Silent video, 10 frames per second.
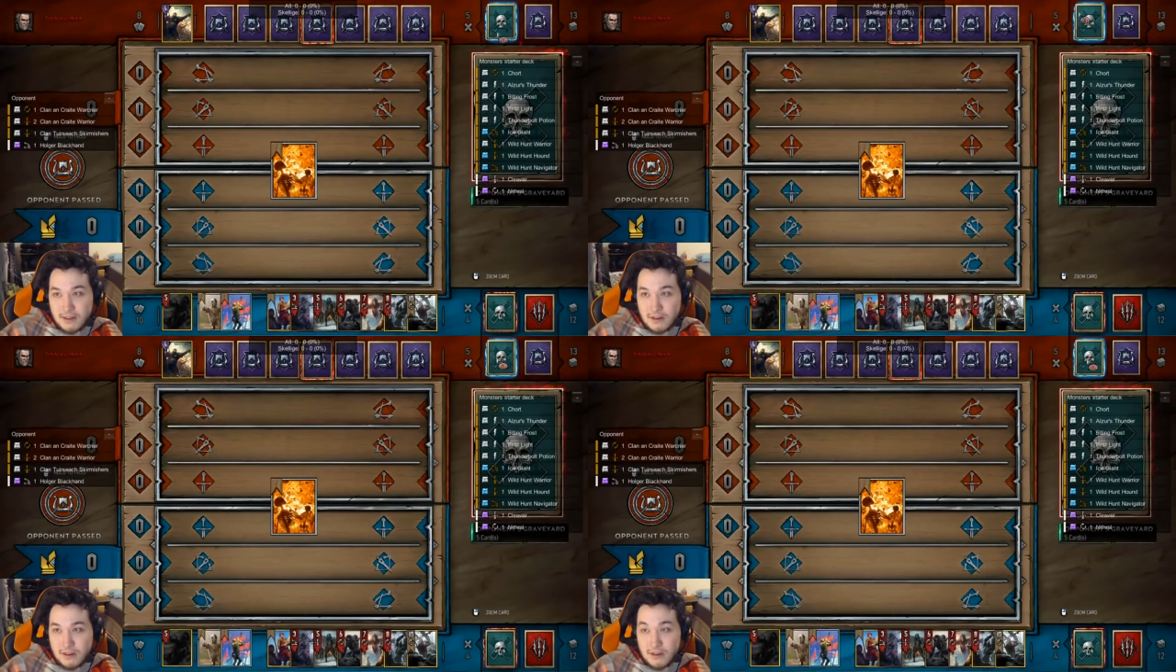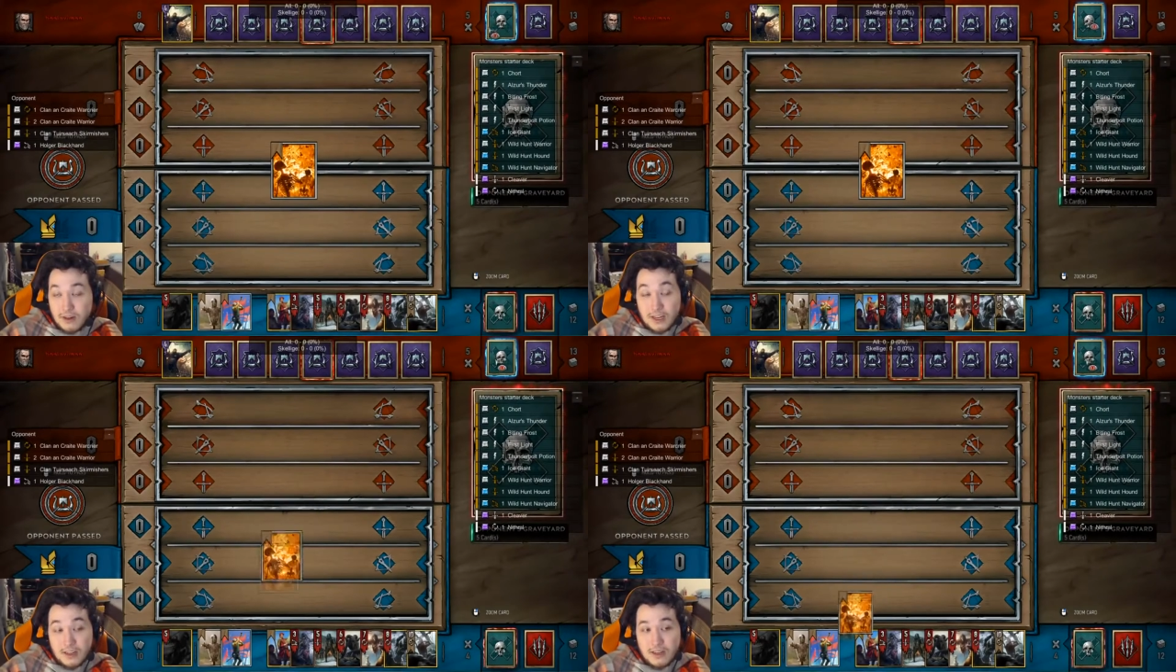
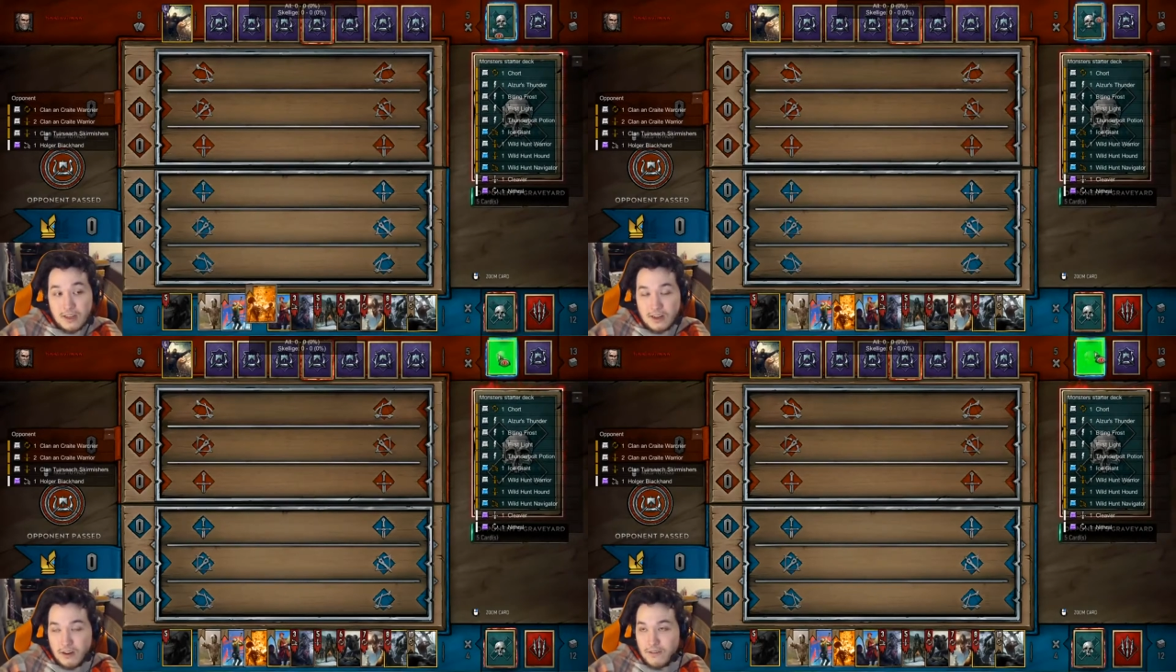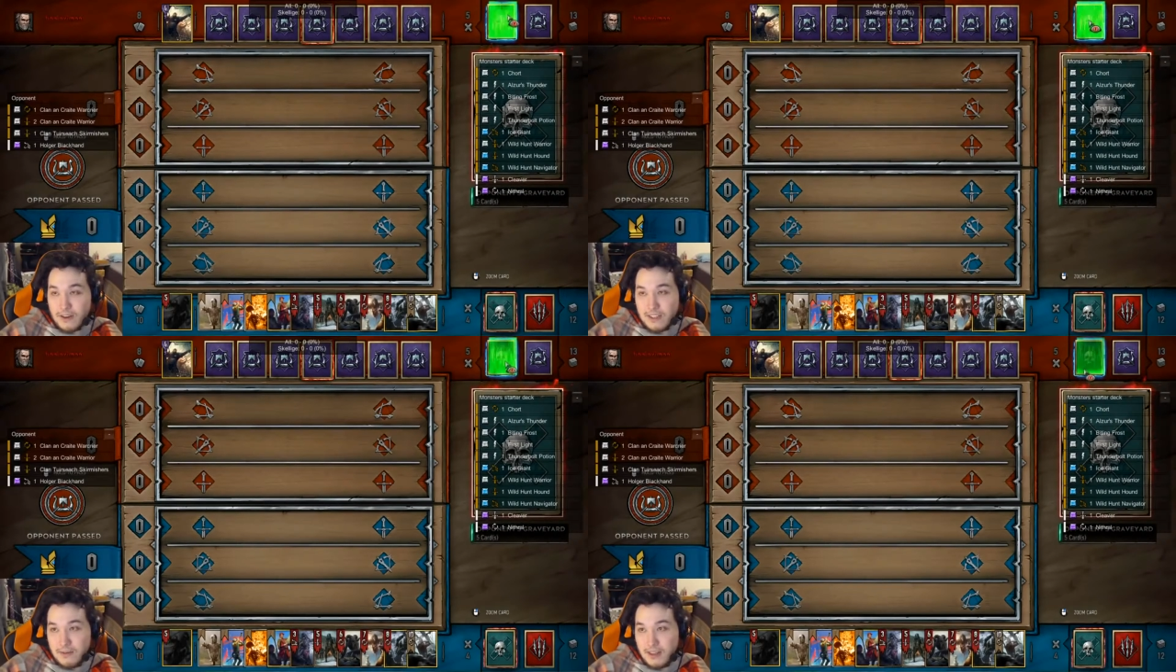or
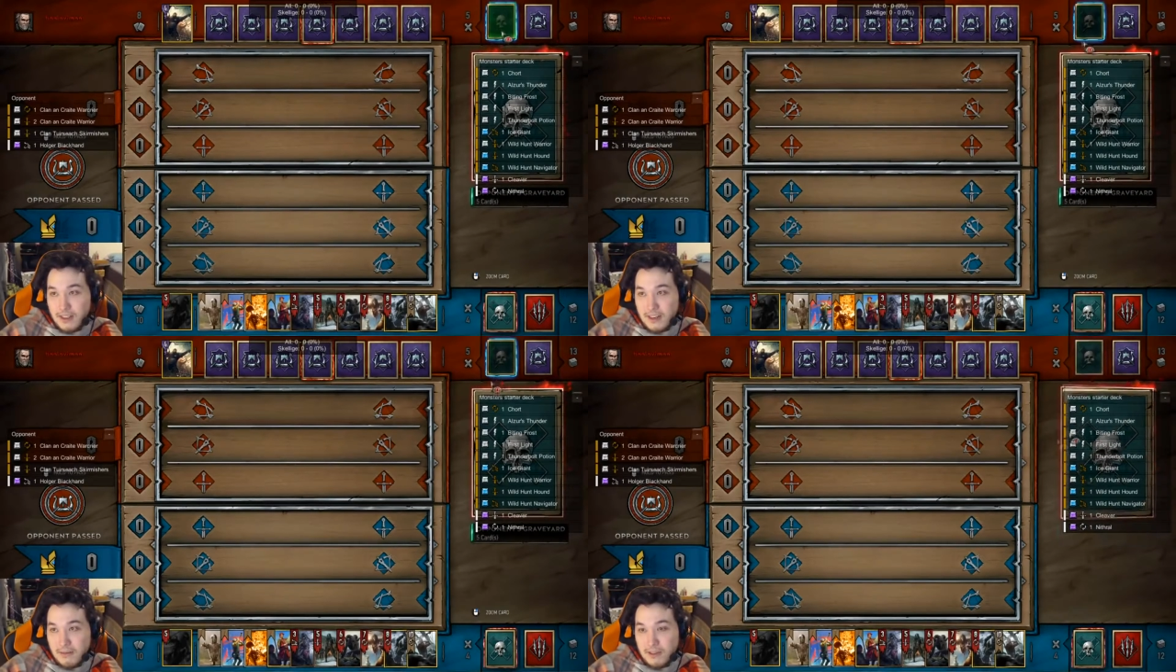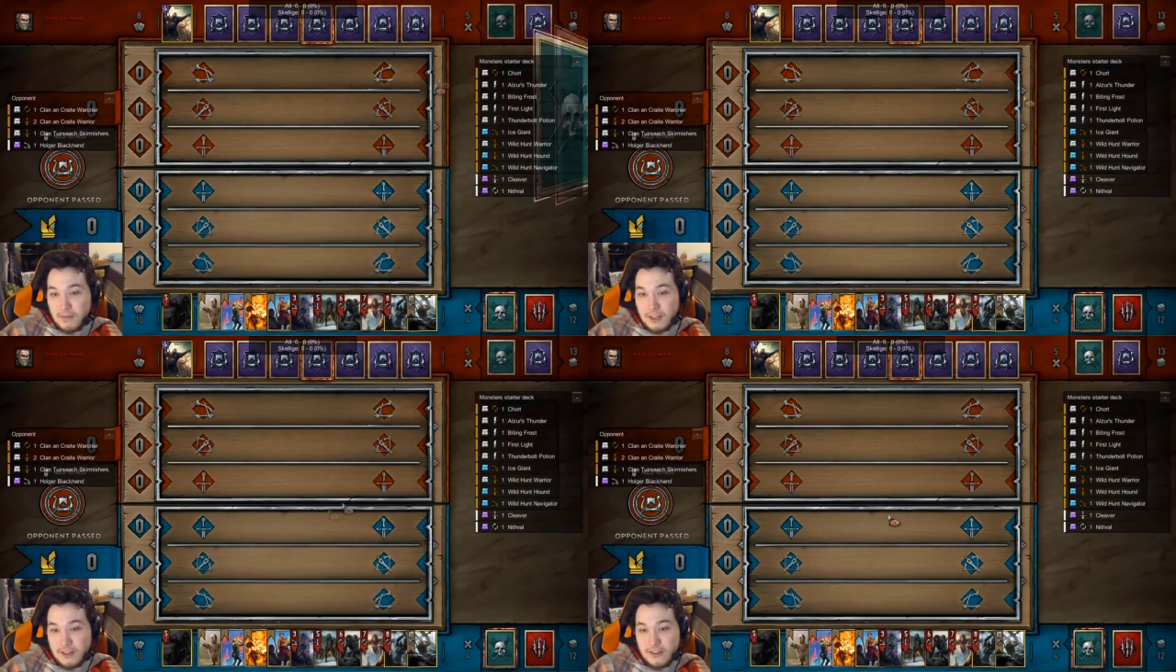overestimated the damage
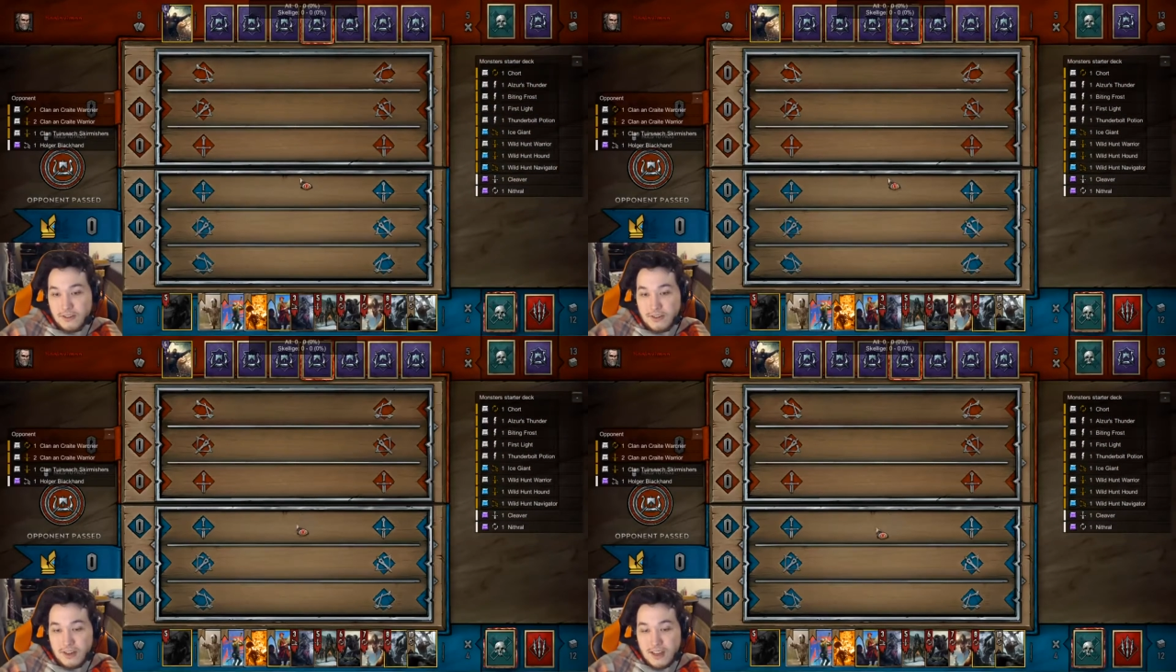potential